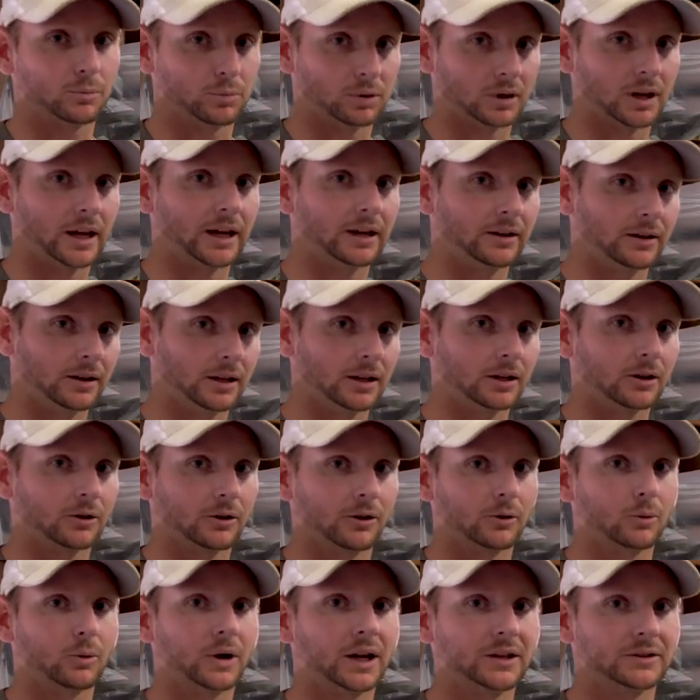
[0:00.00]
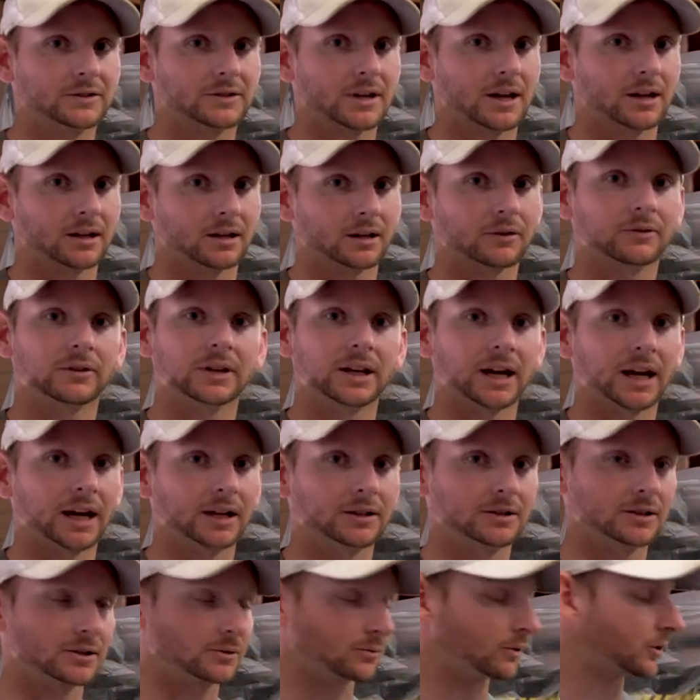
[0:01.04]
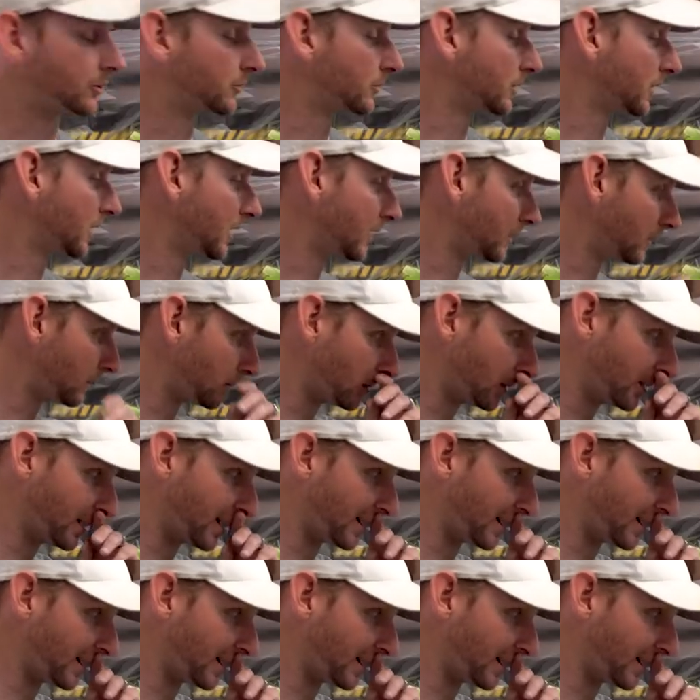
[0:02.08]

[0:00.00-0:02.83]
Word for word: blending or the wet sanding of the edges once we get